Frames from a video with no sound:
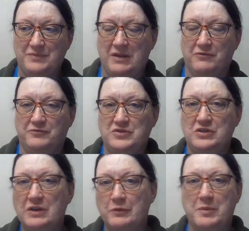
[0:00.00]
if two
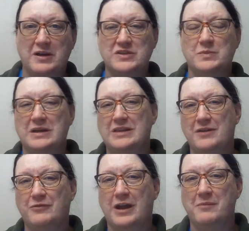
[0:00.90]
different parts of my
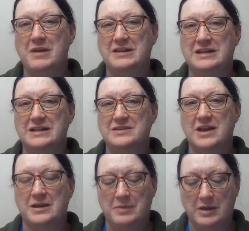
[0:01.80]
life recommended, it's
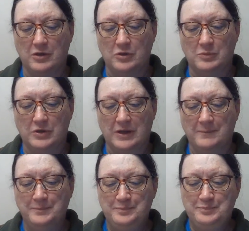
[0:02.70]
got to be a good book.
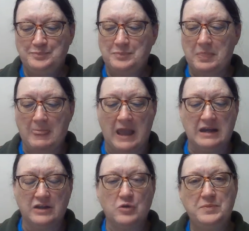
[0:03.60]
And
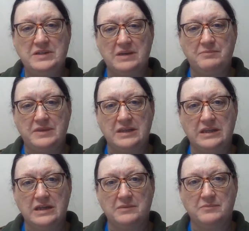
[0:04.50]
I opened up
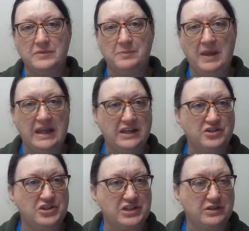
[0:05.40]
the
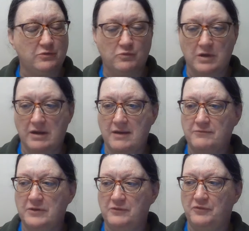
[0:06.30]
page to
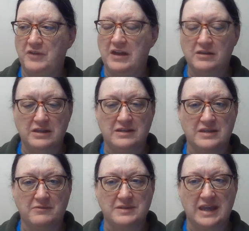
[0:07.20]
wherever it fell as
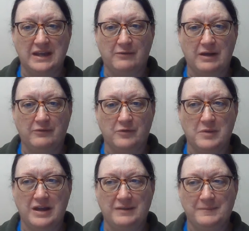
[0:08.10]
I was getting ready for
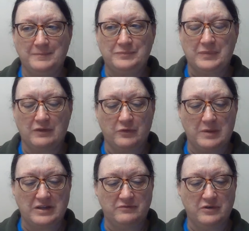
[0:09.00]

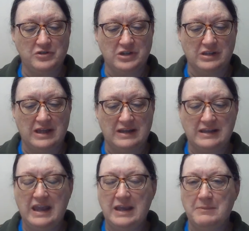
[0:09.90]
my devotional, and I
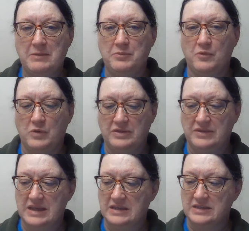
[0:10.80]
came up with
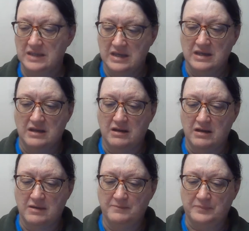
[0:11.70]
this.
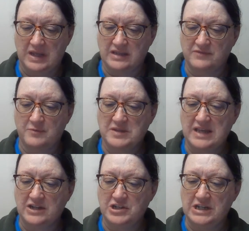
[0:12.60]
It's from a
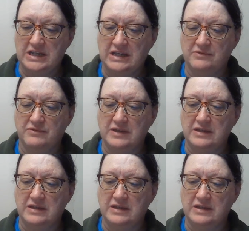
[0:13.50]
section in